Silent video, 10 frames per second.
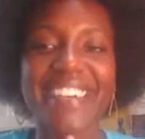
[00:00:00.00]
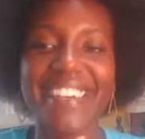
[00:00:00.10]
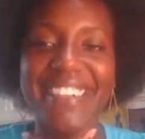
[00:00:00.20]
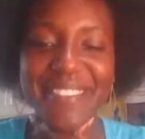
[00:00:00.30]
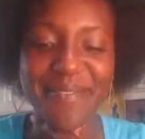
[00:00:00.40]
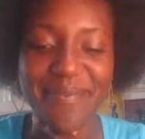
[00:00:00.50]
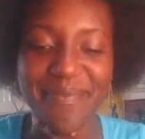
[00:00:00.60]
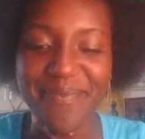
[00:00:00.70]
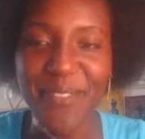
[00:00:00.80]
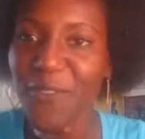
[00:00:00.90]

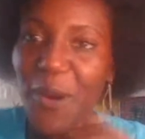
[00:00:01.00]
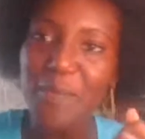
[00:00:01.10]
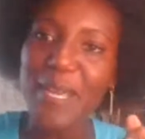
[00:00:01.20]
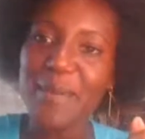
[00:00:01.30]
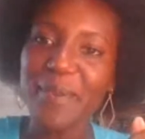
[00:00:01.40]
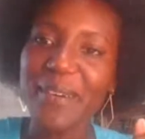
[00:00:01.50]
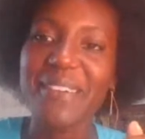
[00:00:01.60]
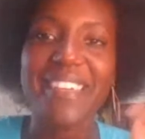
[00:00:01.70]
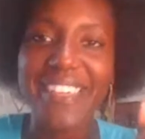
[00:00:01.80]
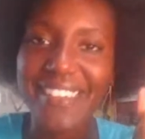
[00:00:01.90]
Four people.
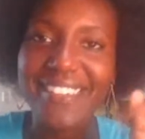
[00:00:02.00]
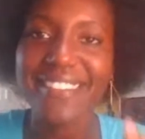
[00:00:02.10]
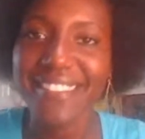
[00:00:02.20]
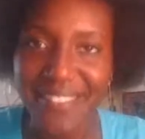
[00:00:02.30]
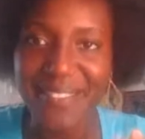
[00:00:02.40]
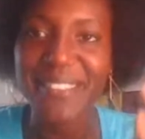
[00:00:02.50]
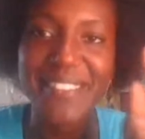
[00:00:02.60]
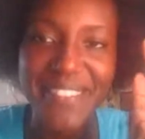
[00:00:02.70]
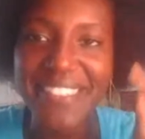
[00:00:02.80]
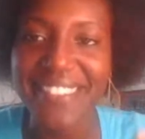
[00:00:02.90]
Okay,
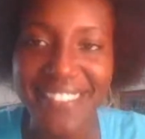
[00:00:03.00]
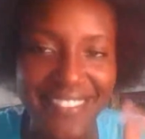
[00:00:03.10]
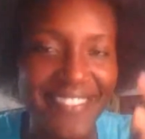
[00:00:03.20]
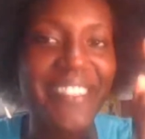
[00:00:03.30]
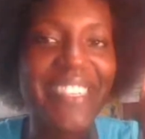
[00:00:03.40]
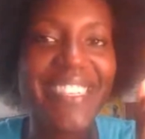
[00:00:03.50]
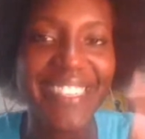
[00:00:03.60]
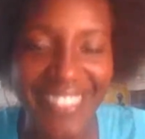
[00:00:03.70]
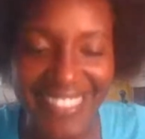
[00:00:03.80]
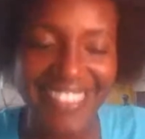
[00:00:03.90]
we're
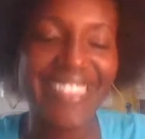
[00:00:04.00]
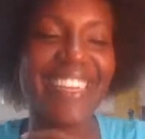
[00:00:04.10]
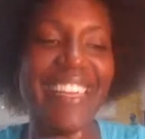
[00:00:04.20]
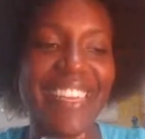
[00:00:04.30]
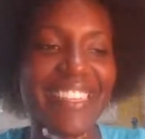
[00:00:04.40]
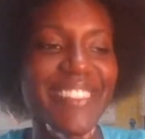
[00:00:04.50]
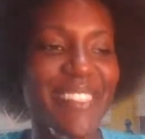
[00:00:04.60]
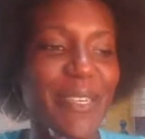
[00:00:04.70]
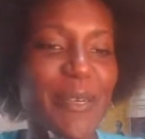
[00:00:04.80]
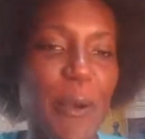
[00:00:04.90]
getting there.
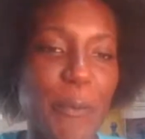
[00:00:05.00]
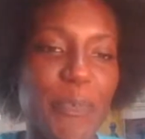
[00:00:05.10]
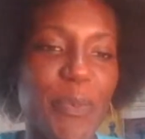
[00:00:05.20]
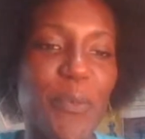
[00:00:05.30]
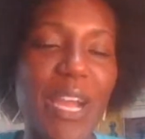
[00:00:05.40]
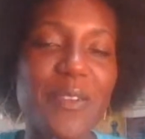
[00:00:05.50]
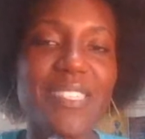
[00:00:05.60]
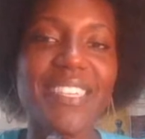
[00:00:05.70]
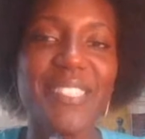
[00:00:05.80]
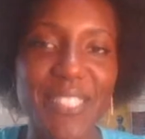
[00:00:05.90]
So, why
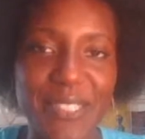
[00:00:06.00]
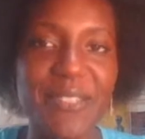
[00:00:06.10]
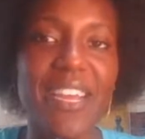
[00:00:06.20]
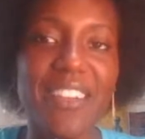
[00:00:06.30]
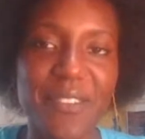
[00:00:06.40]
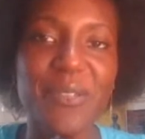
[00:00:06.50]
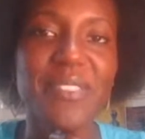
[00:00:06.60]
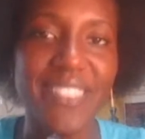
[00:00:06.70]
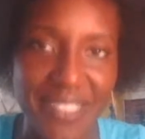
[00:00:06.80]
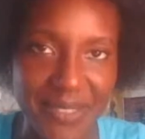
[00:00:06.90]
was I too
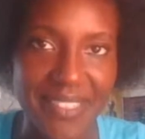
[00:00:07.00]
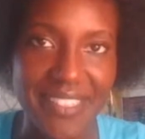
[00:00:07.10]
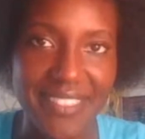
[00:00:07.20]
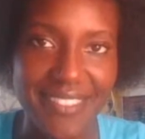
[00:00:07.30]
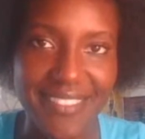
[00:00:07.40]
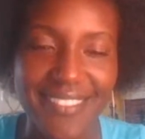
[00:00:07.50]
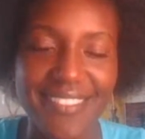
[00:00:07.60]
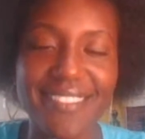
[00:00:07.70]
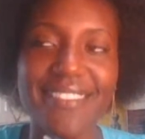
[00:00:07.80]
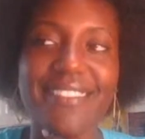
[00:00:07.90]
Afrocentric
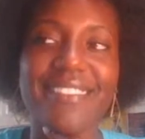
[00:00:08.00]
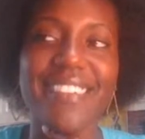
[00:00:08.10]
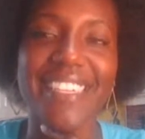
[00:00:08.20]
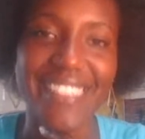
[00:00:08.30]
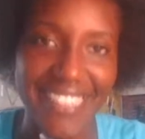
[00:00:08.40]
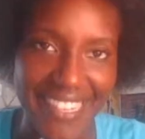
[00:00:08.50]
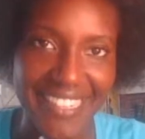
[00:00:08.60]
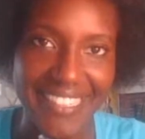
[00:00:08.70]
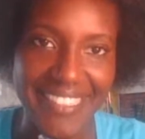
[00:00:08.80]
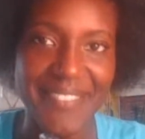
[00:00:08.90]
in
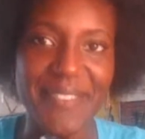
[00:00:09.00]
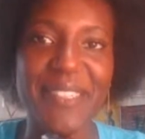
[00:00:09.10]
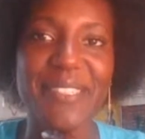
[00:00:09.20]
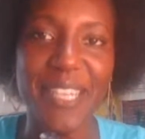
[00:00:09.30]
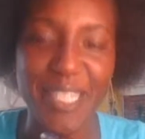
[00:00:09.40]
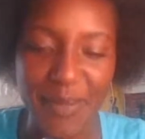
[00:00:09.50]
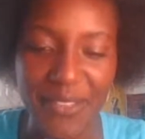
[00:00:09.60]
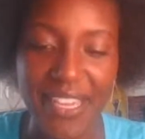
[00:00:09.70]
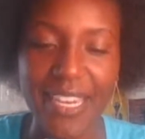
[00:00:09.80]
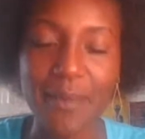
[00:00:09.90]
Ghana? We're going to talk
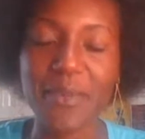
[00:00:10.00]
about that.